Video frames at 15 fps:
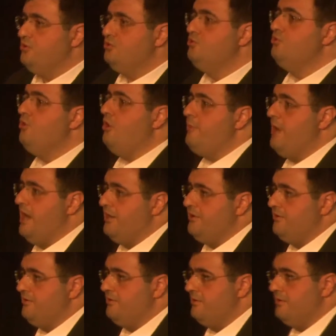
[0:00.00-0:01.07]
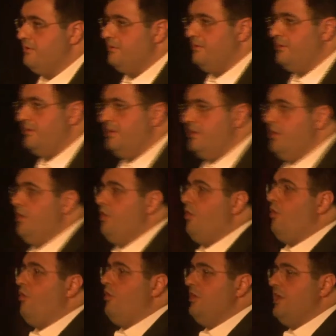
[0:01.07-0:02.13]
to Oman
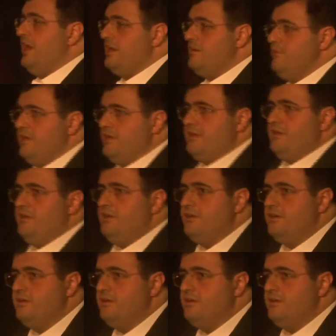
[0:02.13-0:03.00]
all Arabic